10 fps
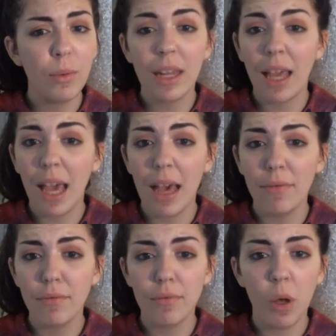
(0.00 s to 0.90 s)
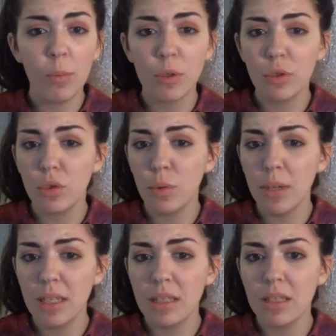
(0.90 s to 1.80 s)
and a half, almost 2
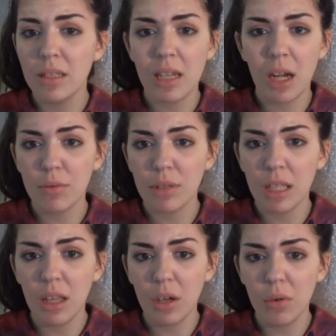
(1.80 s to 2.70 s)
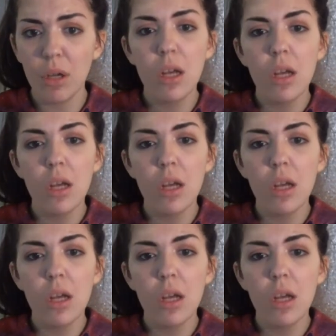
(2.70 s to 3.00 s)
weeks, not really though.